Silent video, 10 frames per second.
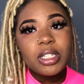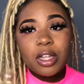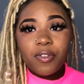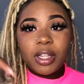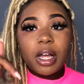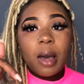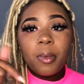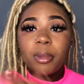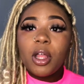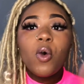don't forget to
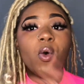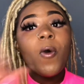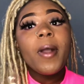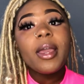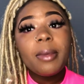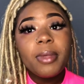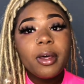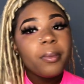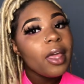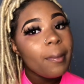comment below or hit me
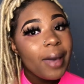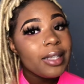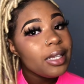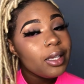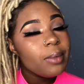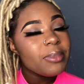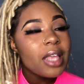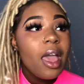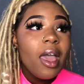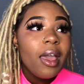up in my DMs.
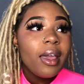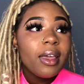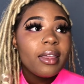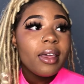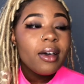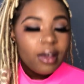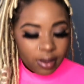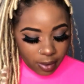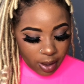And yeah,